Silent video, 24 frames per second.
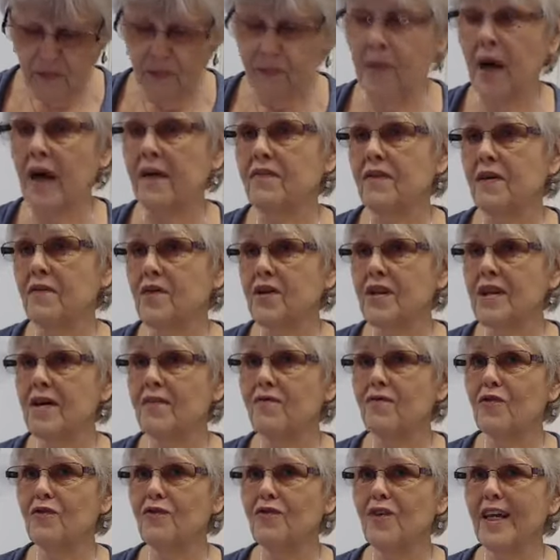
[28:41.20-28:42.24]
My favorite
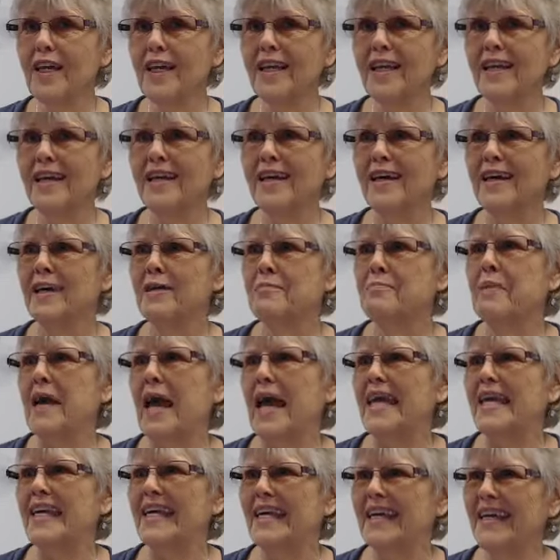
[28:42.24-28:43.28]
thing for fun?
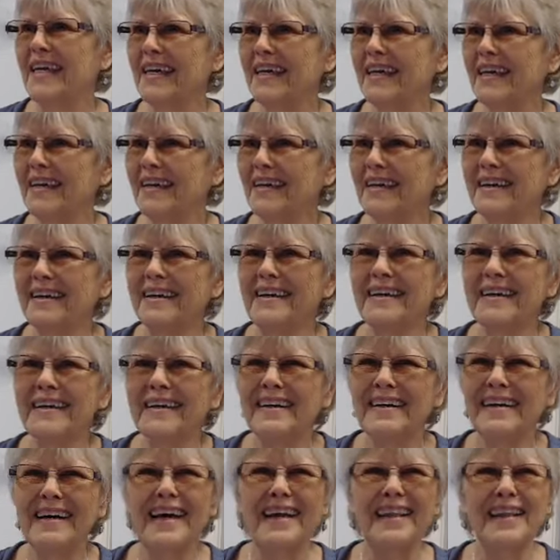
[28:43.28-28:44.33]
Baking.
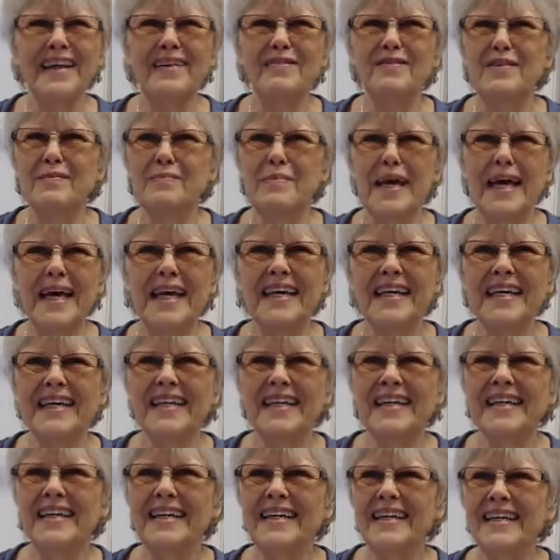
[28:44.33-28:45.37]
I love to bake.
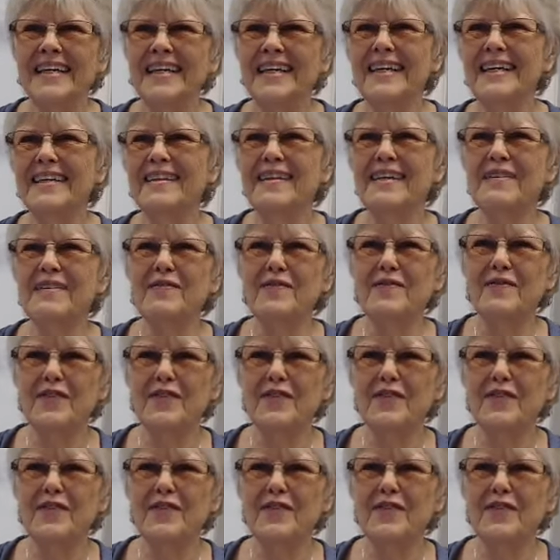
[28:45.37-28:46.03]
And then